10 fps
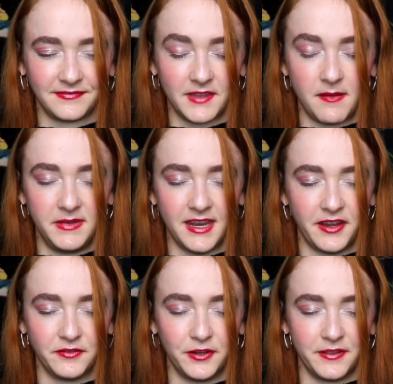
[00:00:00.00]
I mean, I
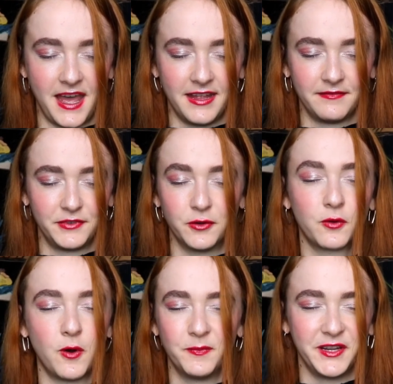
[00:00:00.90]
don't know that. Don't
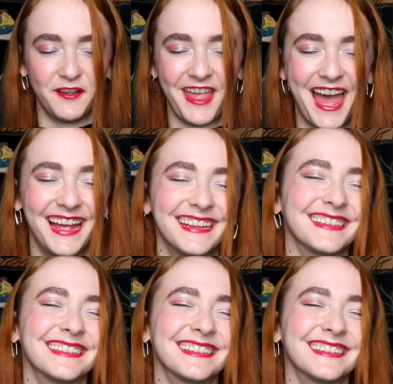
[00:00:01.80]
quote me on that.